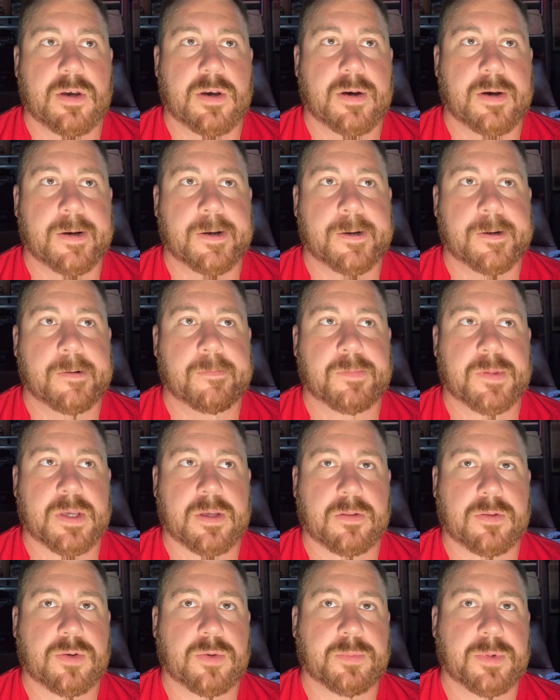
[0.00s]
the
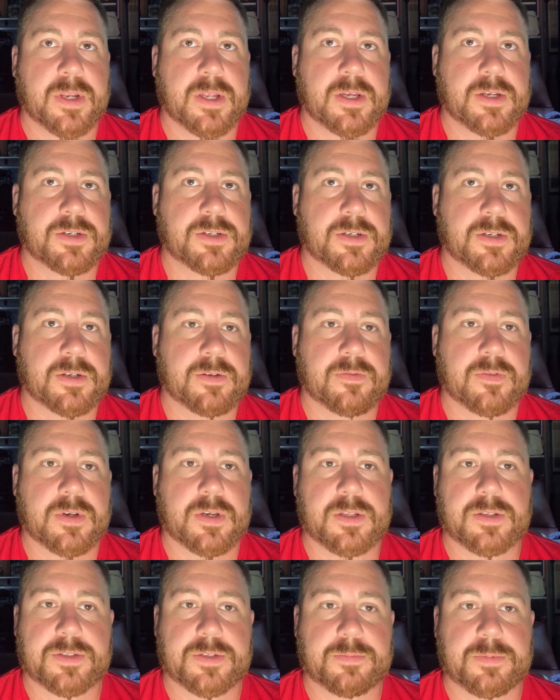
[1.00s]
illumination of the
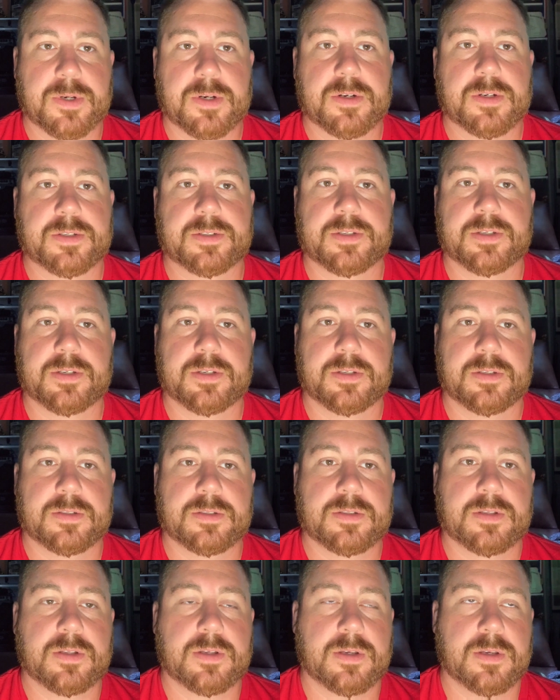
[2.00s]

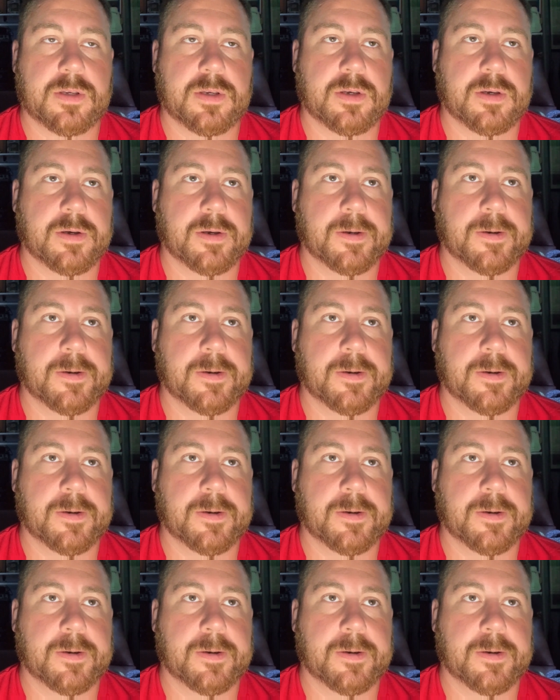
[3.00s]
conspiracies, the,